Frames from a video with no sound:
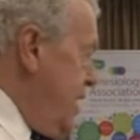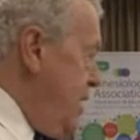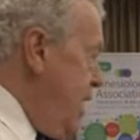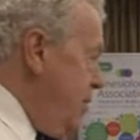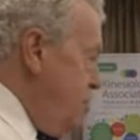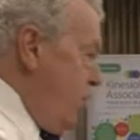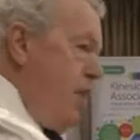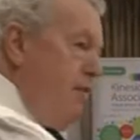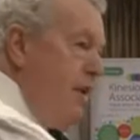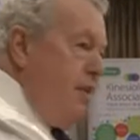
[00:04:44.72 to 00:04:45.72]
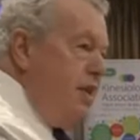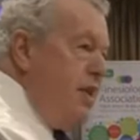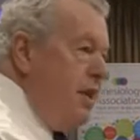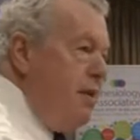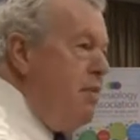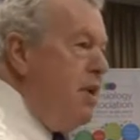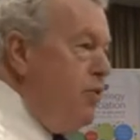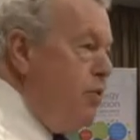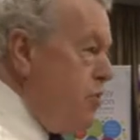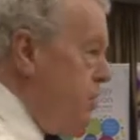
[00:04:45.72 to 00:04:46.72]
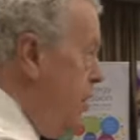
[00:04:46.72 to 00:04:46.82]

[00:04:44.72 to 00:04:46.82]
I'm looking around here and my thoughts are